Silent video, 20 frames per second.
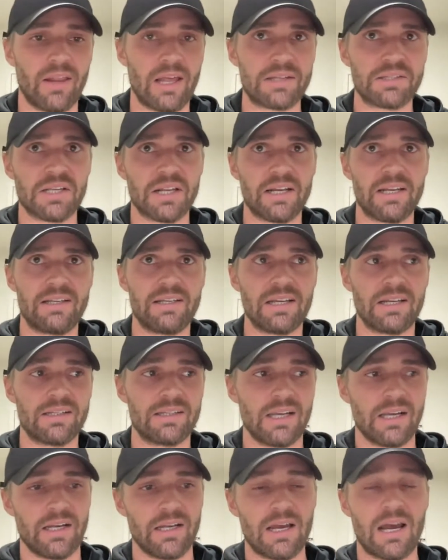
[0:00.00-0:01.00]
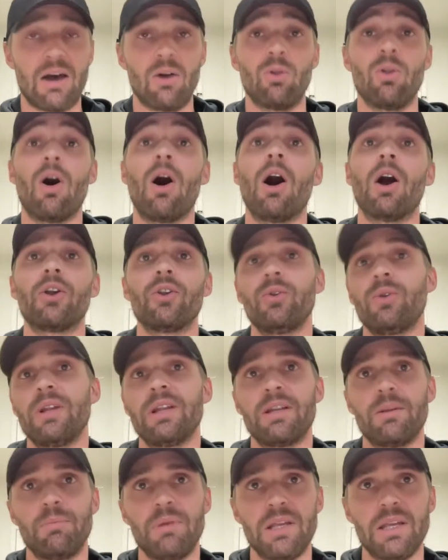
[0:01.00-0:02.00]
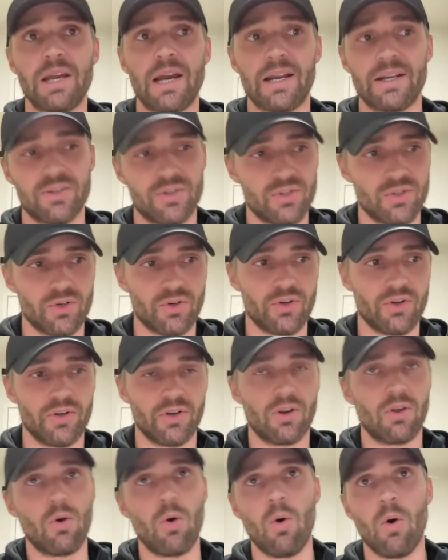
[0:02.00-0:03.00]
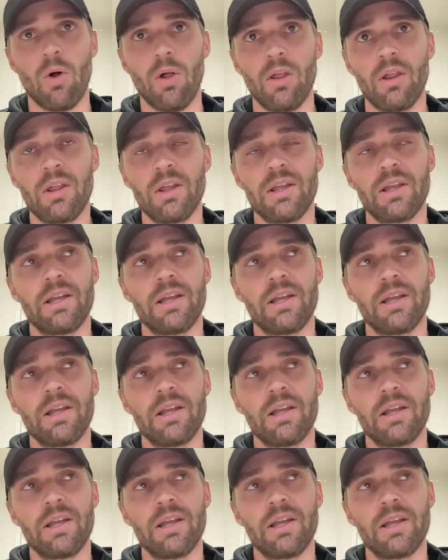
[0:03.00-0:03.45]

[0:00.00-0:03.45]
that's going to dictate how long you need to be on a certain goal.